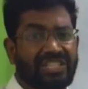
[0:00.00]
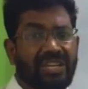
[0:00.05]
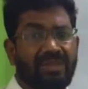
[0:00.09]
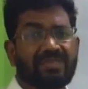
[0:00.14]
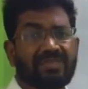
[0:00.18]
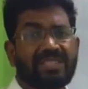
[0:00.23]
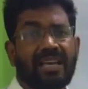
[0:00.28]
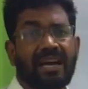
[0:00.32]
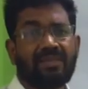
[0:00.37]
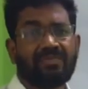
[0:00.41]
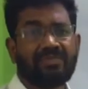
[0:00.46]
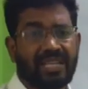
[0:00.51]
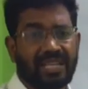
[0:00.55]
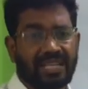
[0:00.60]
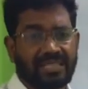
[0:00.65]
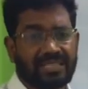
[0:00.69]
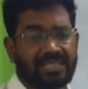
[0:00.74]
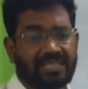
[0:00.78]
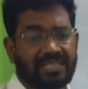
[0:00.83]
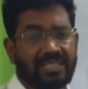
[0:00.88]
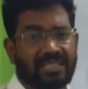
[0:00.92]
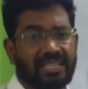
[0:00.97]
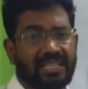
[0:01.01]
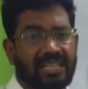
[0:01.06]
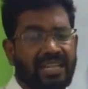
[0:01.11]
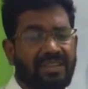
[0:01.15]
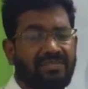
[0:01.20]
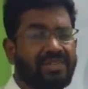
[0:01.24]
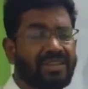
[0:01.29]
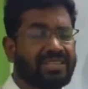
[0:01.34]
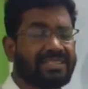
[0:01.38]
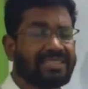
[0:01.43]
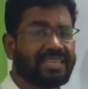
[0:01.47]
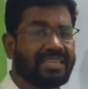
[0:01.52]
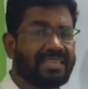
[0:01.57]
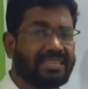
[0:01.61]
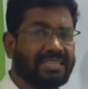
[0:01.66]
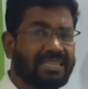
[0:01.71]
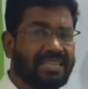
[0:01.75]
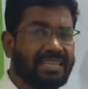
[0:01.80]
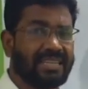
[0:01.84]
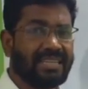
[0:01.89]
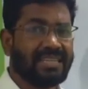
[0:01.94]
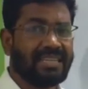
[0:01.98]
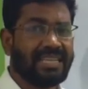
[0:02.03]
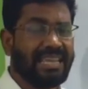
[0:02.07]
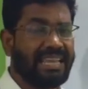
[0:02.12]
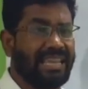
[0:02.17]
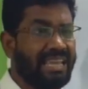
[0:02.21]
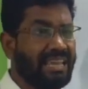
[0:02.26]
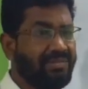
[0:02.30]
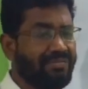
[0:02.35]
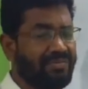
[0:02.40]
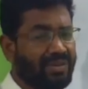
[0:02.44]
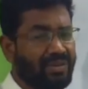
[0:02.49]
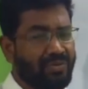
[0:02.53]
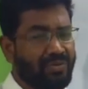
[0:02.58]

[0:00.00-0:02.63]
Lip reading: subject. If the sentence, if you